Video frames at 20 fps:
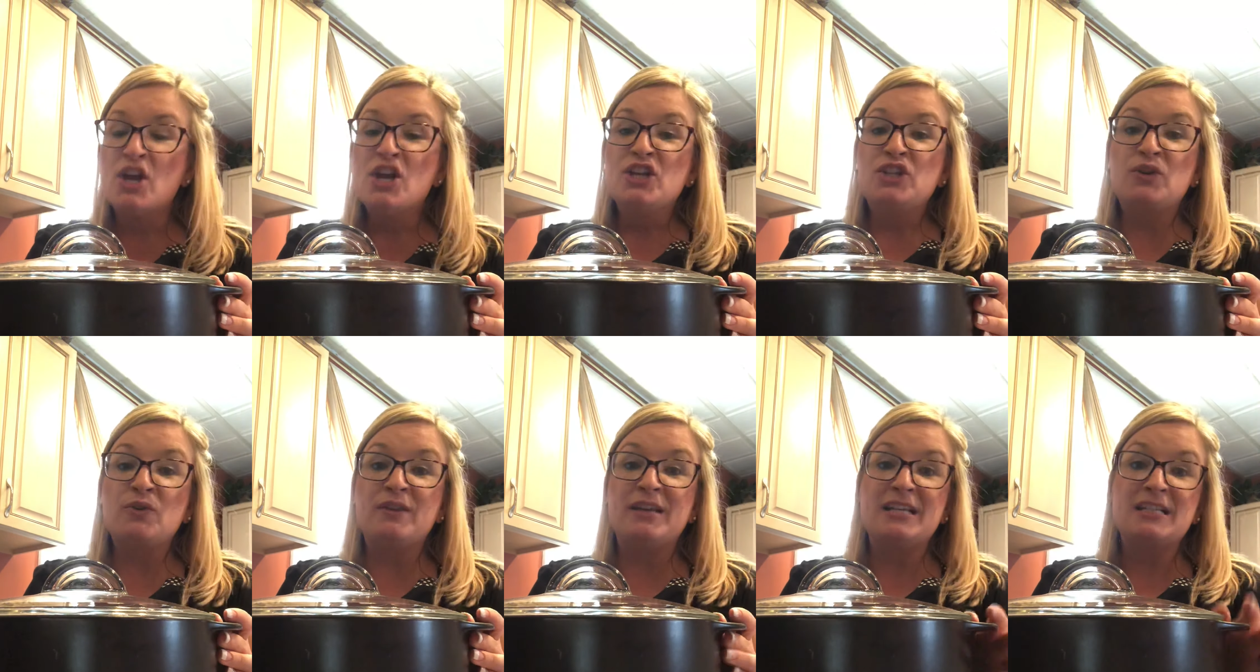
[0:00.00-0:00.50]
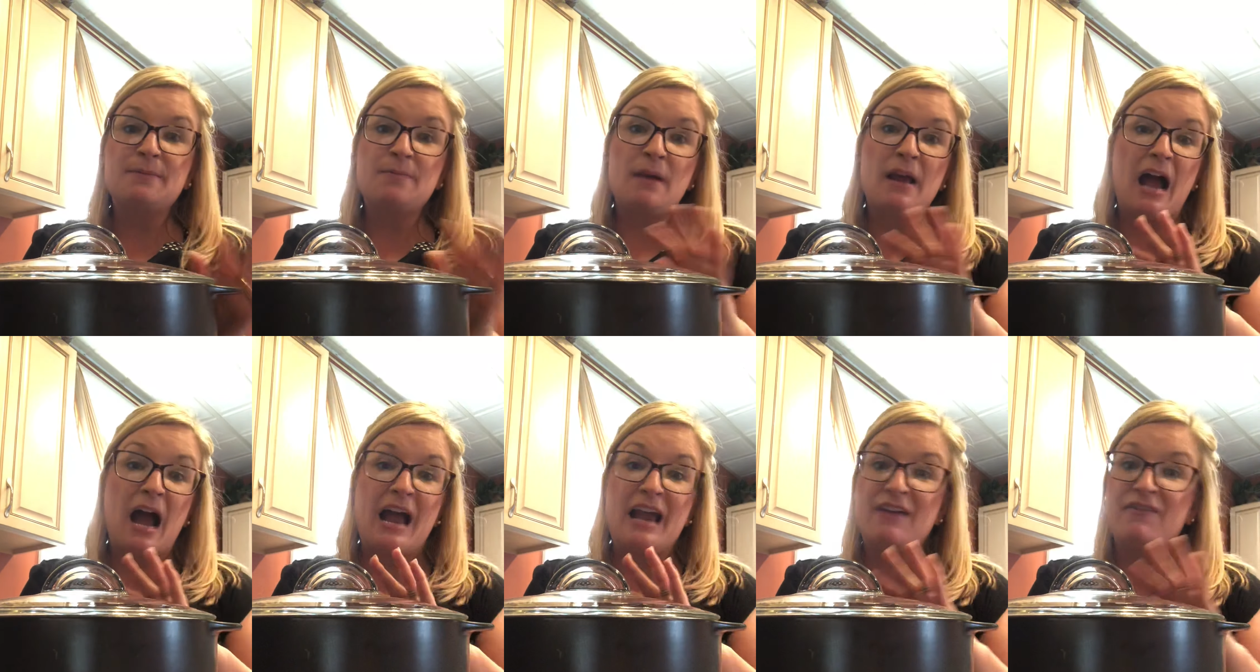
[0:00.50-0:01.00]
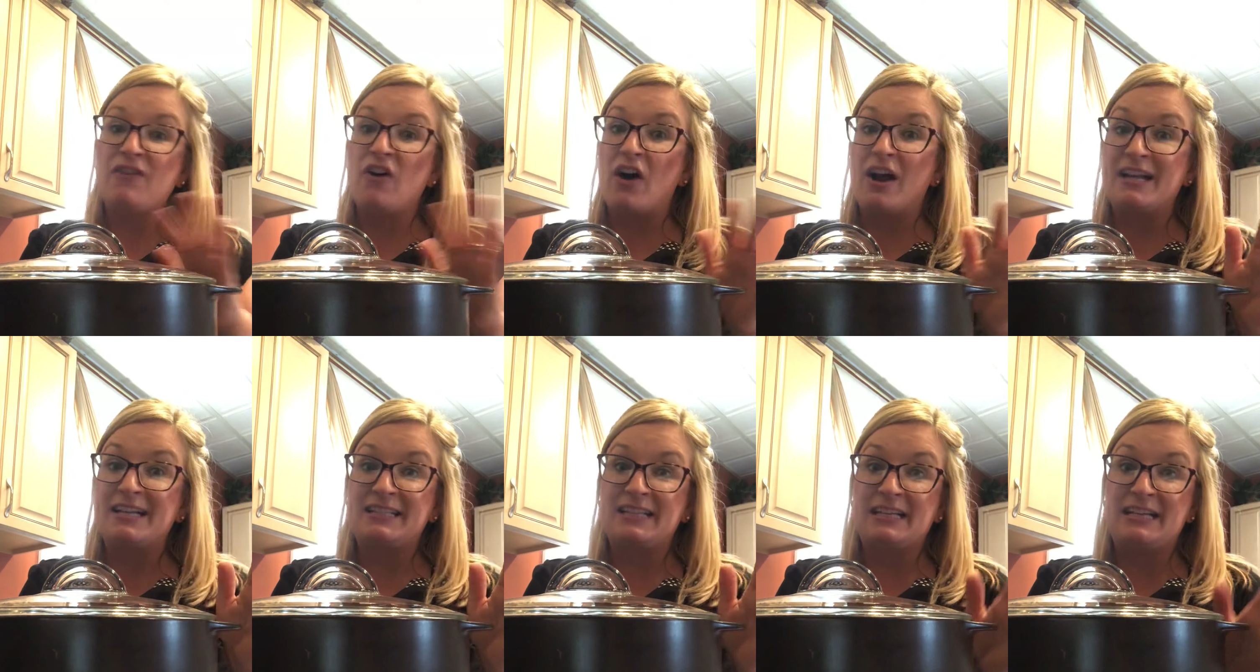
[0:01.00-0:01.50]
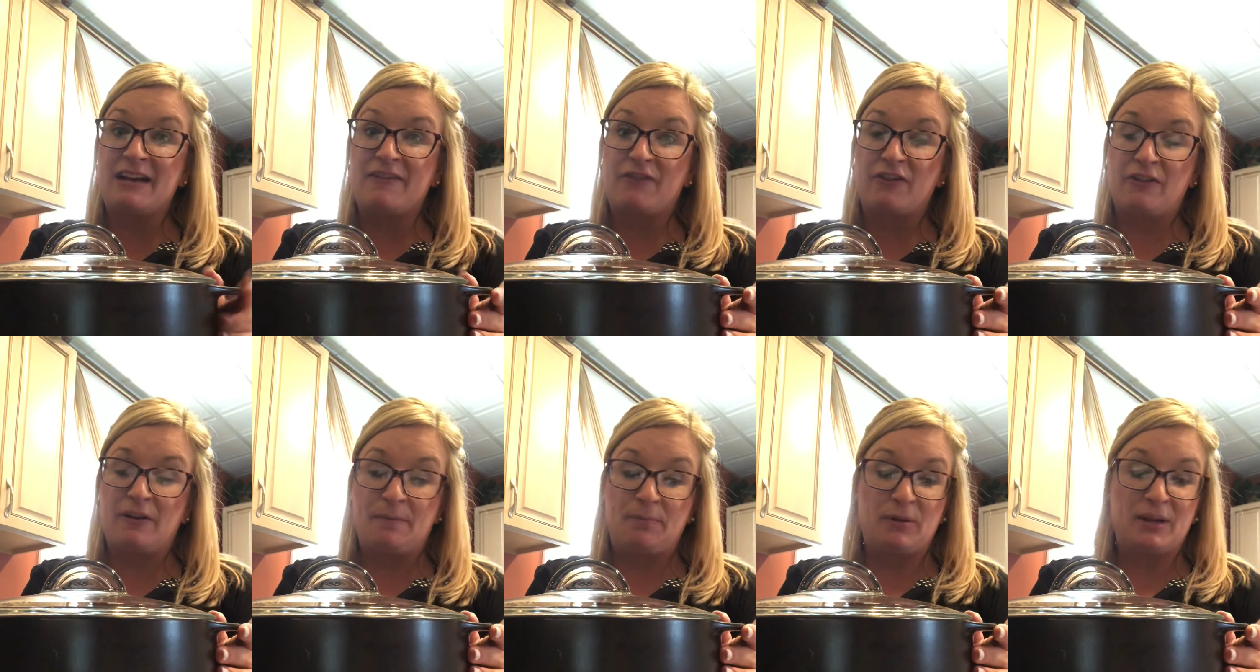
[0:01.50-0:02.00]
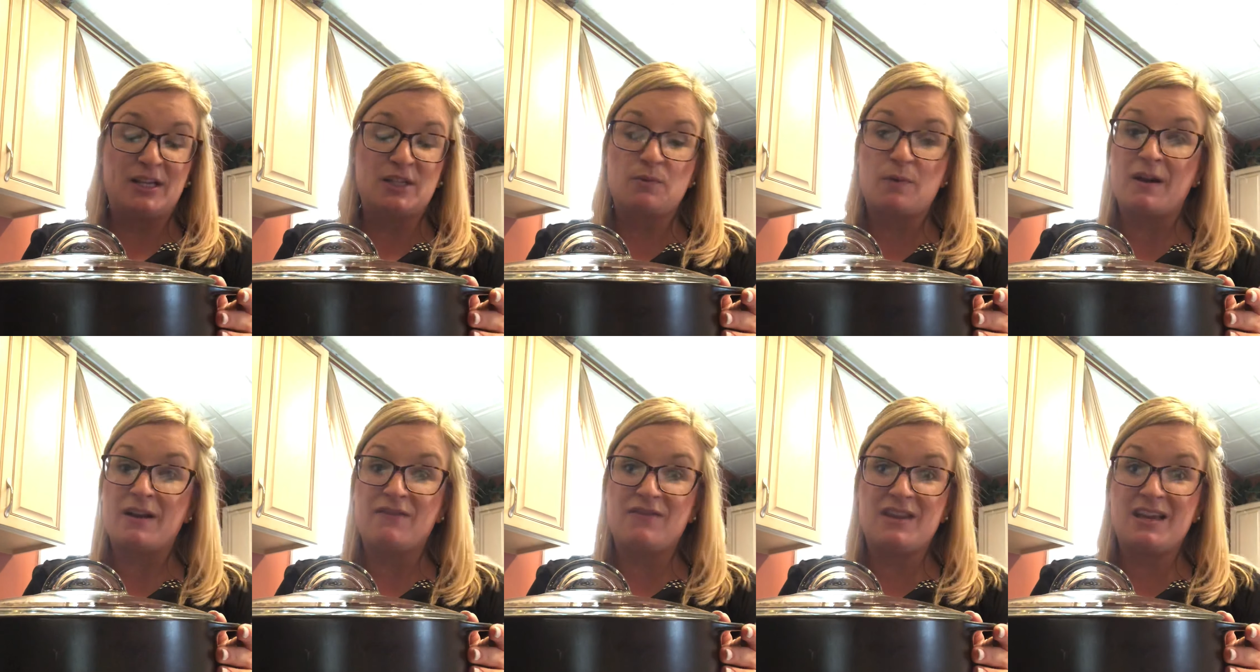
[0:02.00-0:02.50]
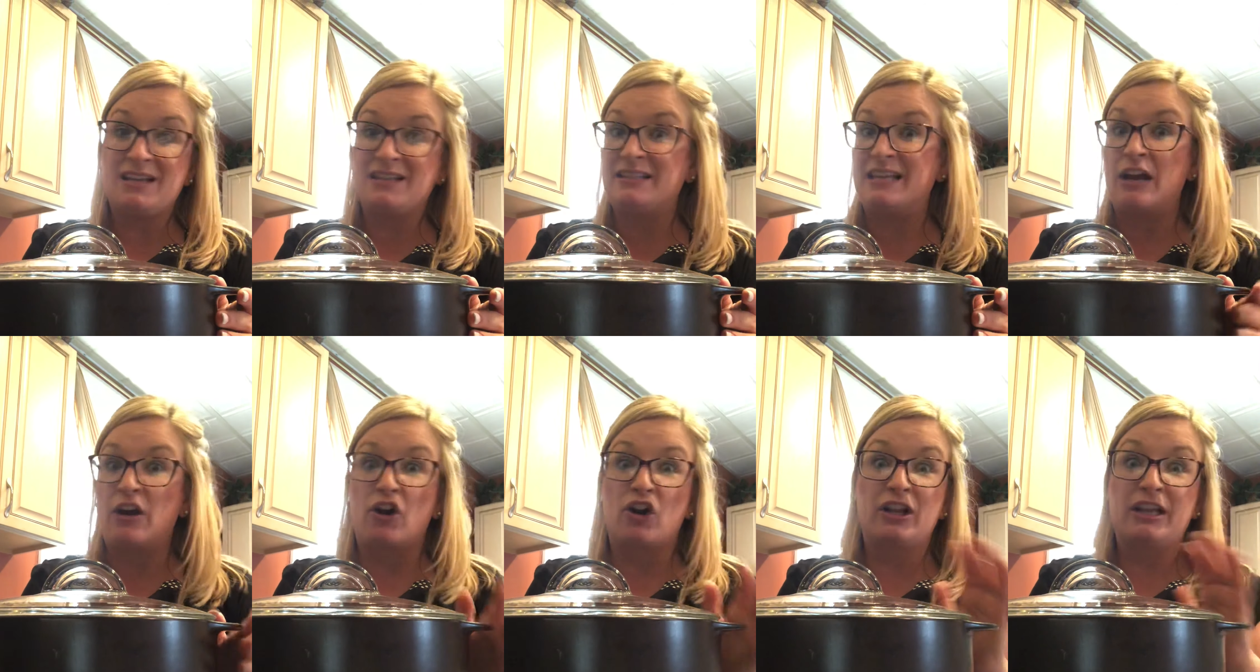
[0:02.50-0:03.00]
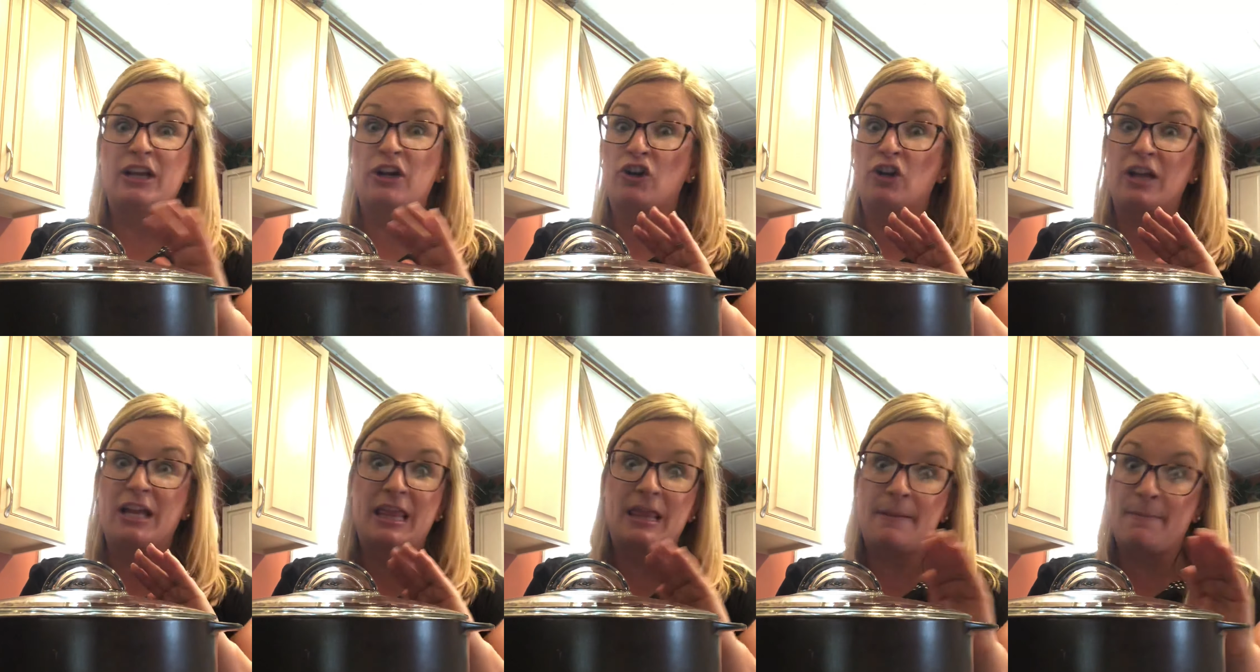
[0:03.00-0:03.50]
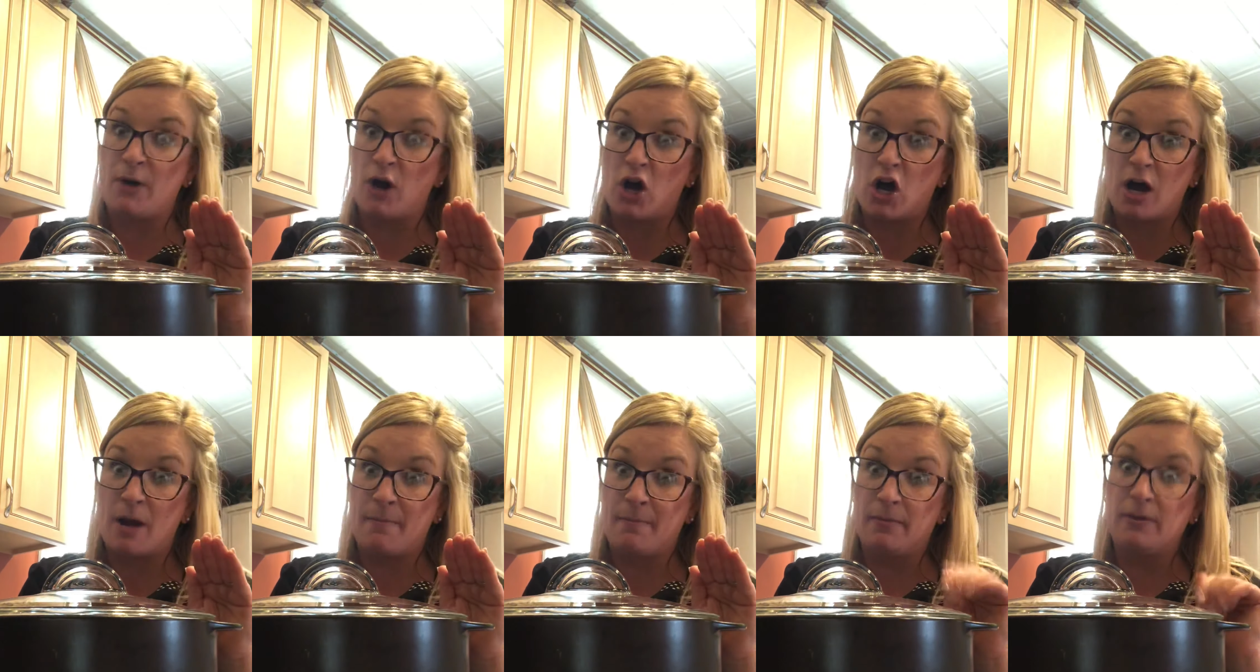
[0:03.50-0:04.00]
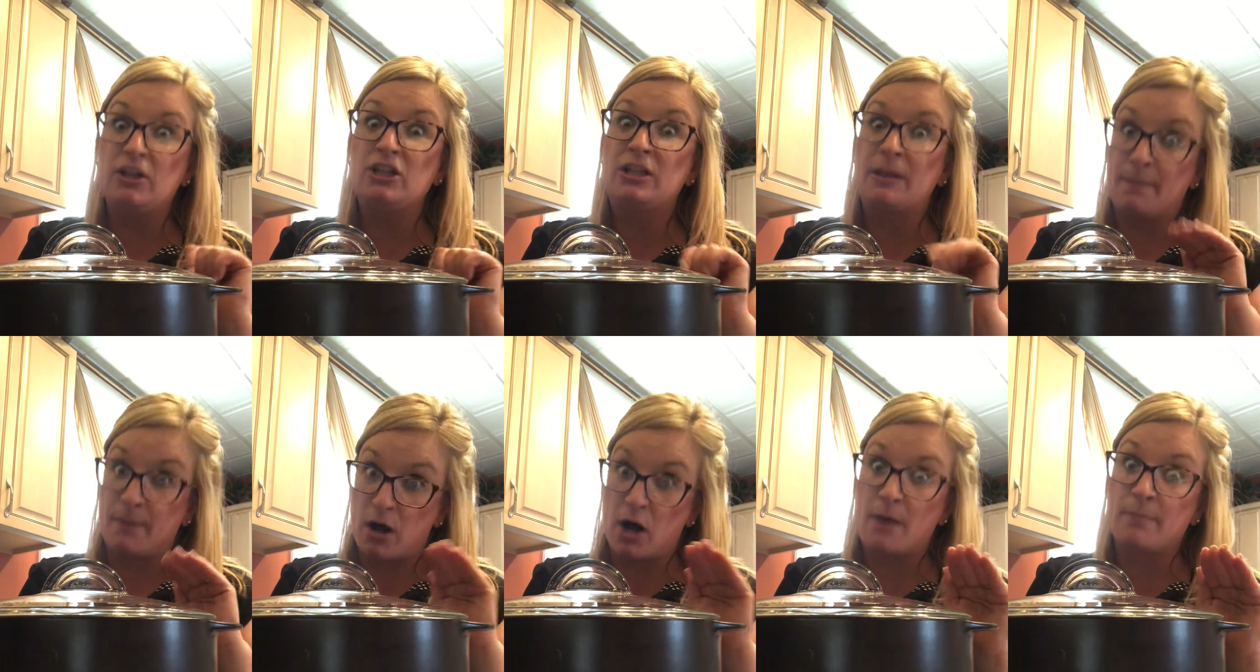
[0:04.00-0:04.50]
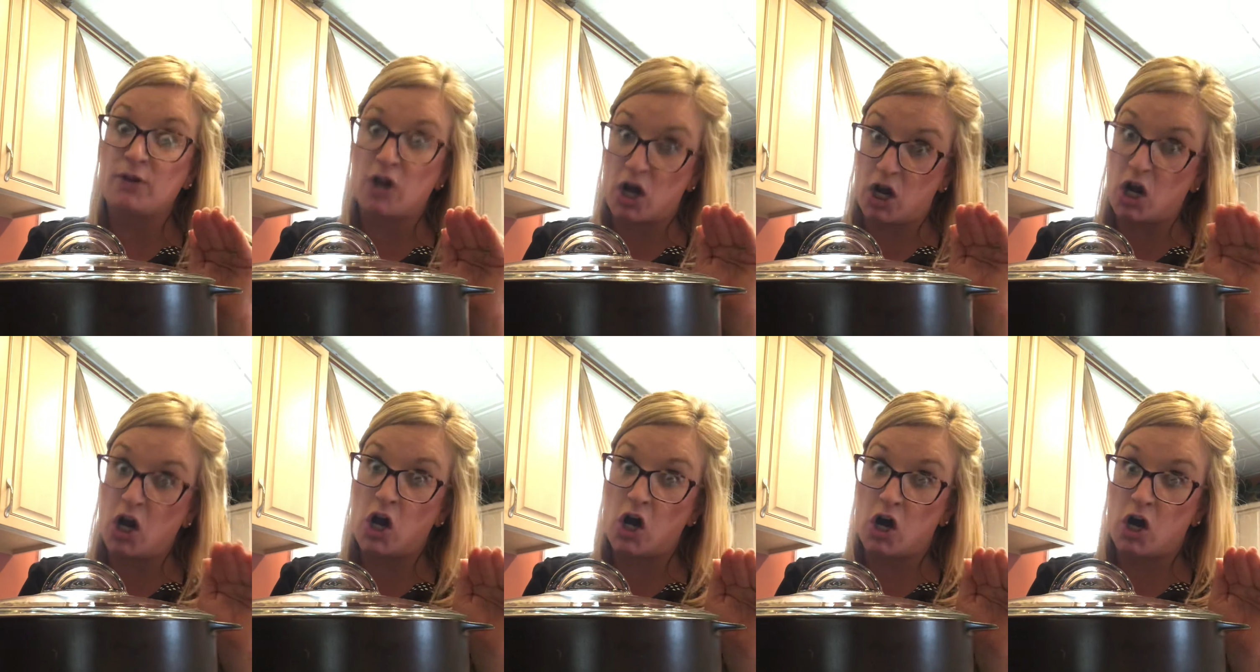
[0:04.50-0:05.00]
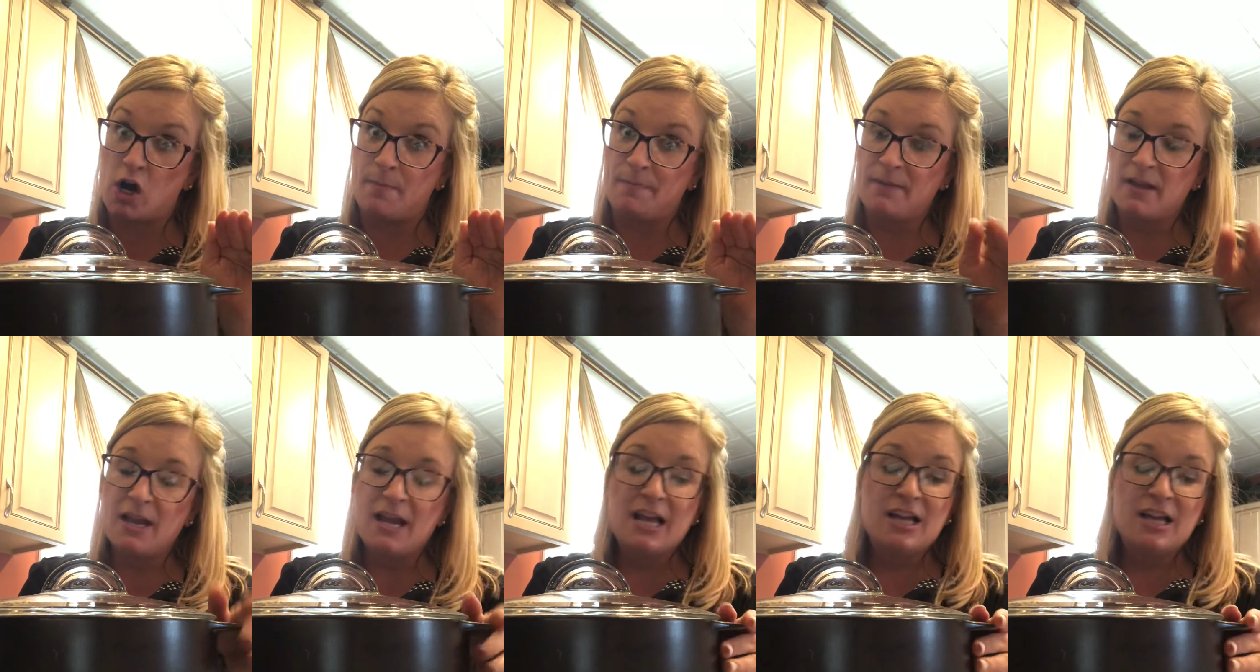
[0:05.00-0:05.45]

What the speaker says: So this, I have honestly never replaced one of these. They are literally the bomb, thebomb.com.